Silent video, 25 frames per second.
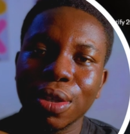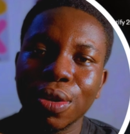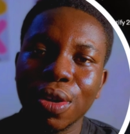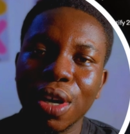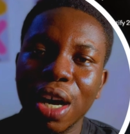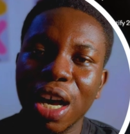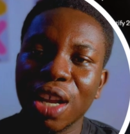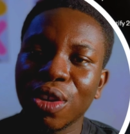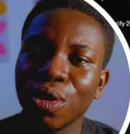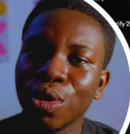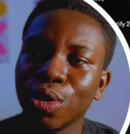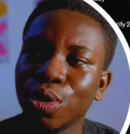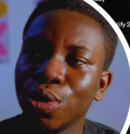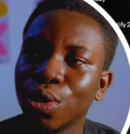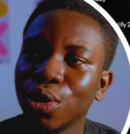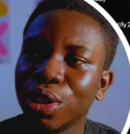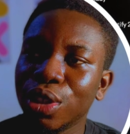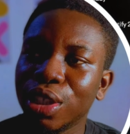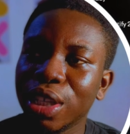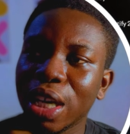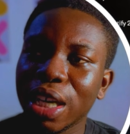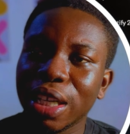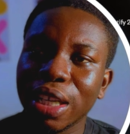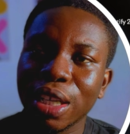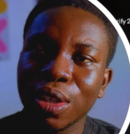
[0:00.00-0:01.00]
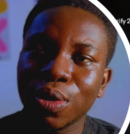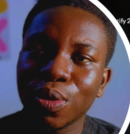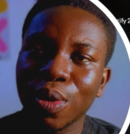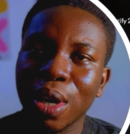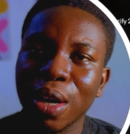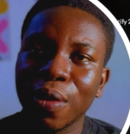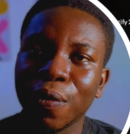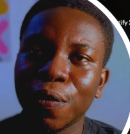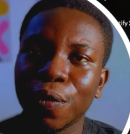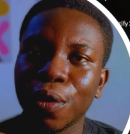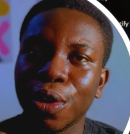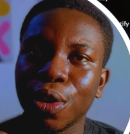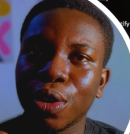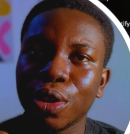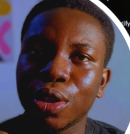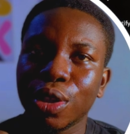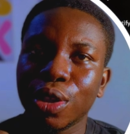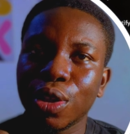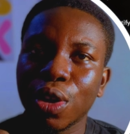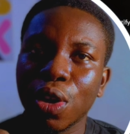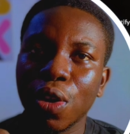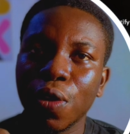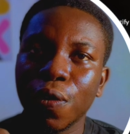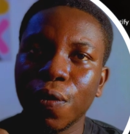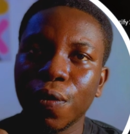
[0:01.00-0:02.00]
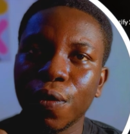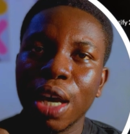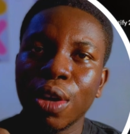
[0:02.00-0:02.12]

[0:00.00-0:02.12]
You can also check this one for yourself.